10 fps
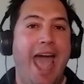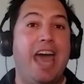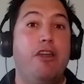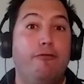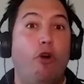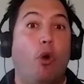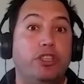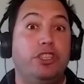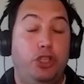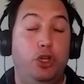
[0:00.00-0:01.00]
and it
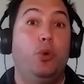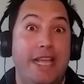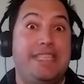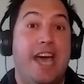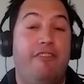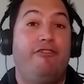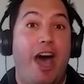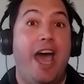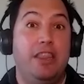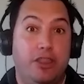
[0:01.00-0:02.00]
forces you to
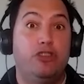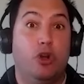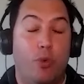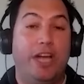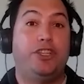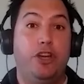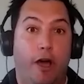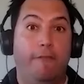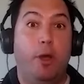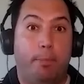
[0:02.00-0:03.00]
identify the direction
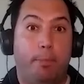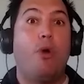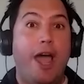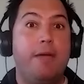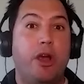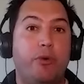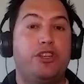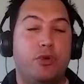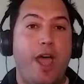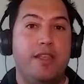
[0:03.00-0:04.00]
of the
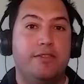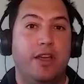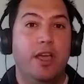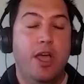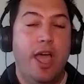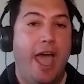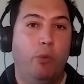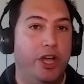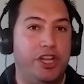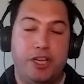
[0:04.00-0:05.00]
primary trend,
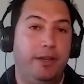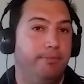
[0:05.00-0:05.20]
which